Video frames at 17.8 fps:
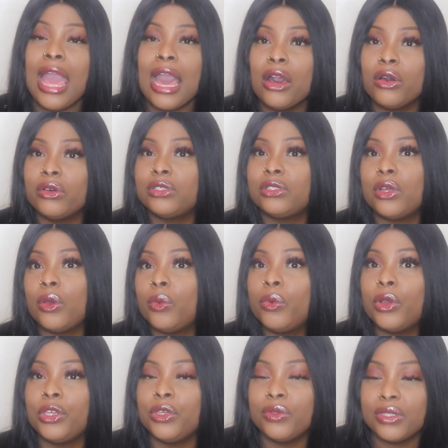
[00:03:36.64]
else know
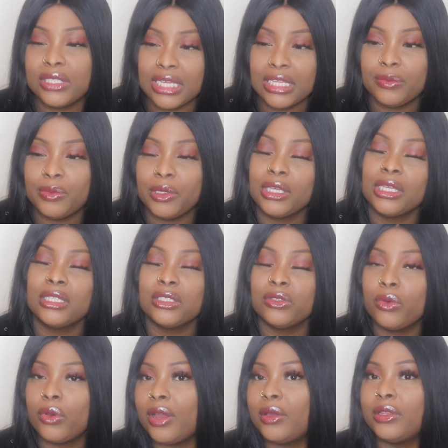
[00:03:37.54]
what you did, because
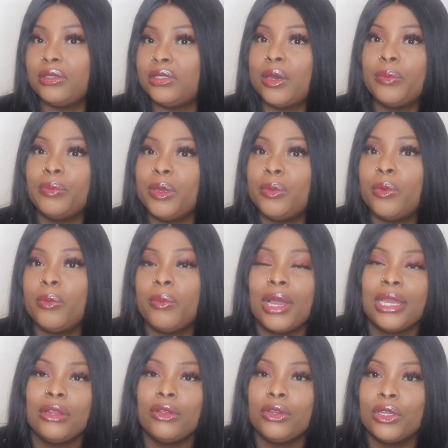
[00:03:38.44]
some people
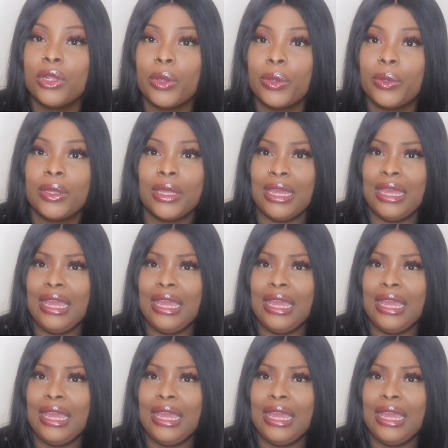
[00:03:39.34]
might not know.